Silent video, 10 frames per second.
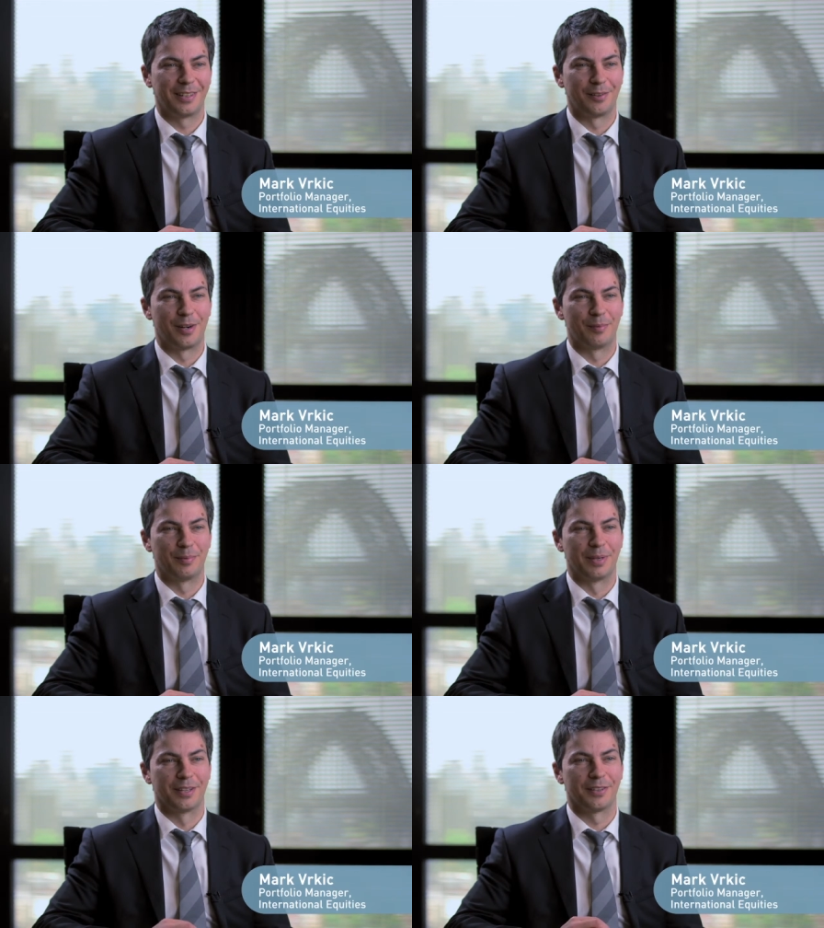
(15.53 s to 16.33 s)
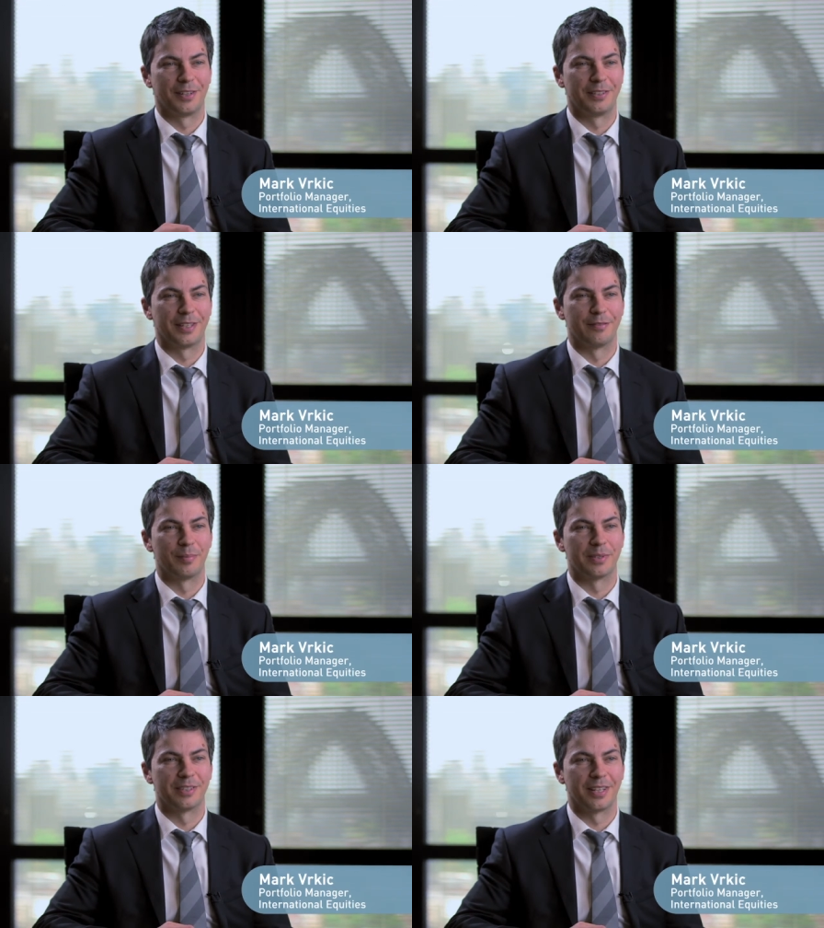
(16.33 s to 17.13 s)
They were up about
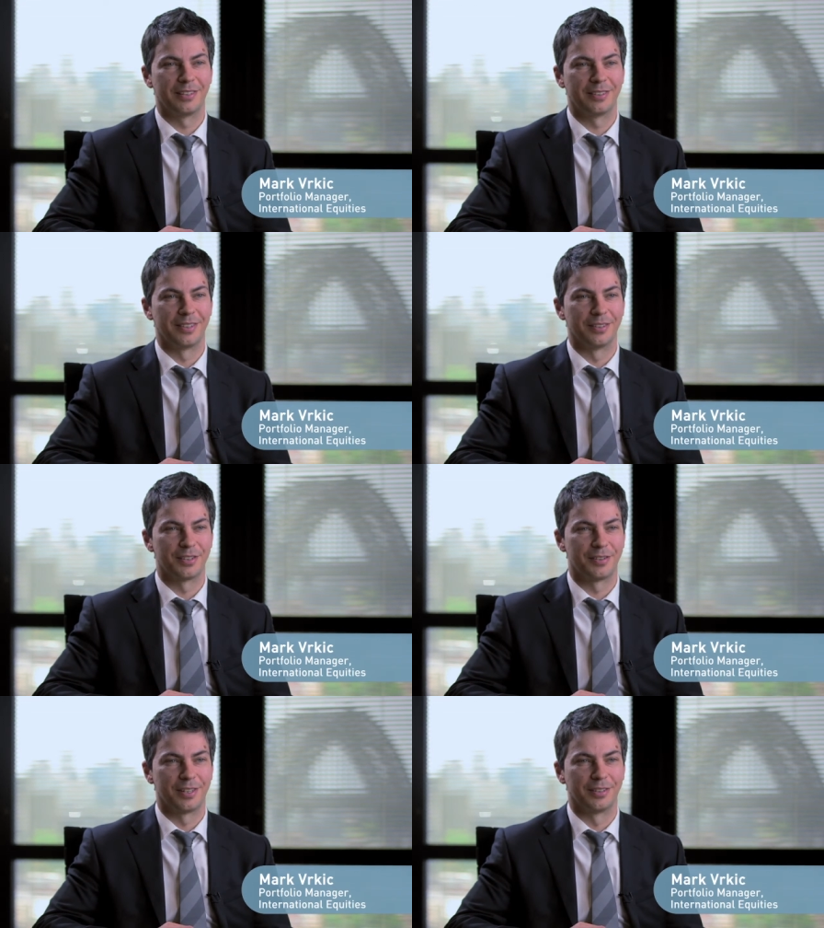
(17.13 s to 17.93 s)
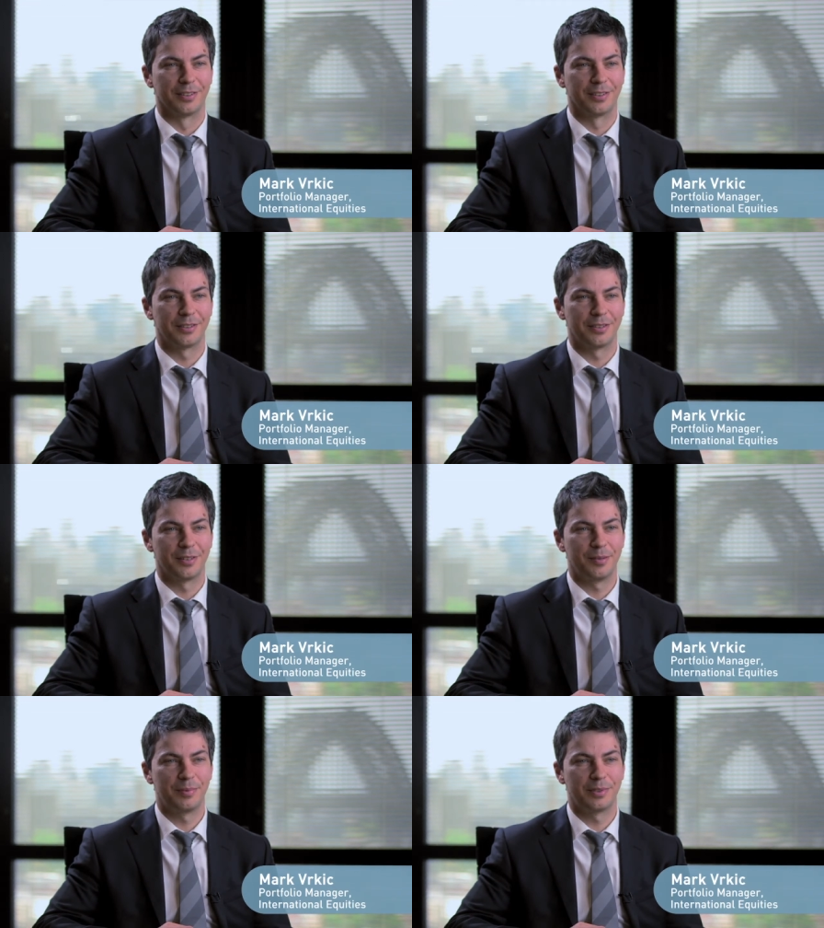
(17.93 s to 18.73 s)
37% in Australian dollar
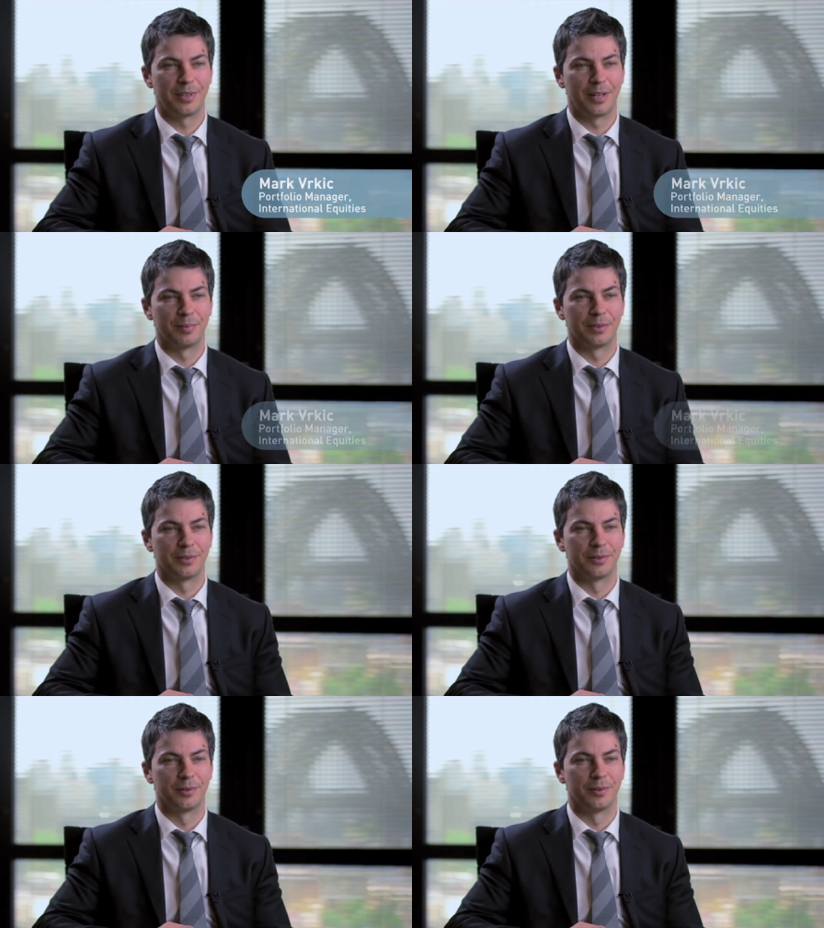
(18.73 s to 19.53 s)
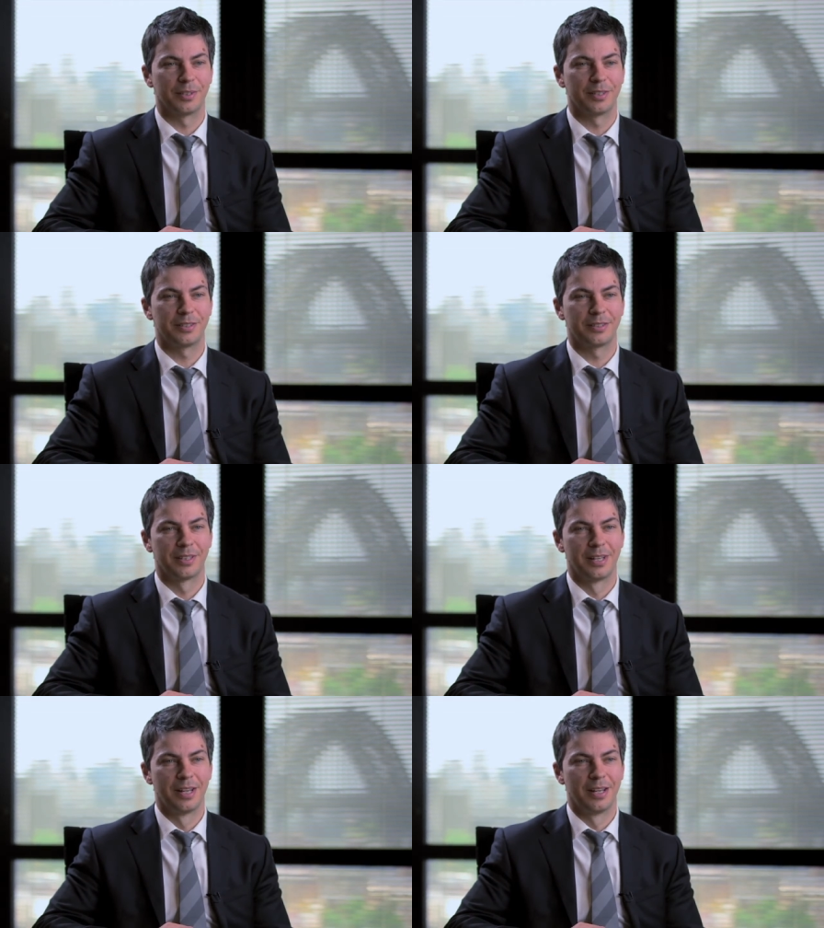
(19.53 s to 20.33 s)
terms up until August.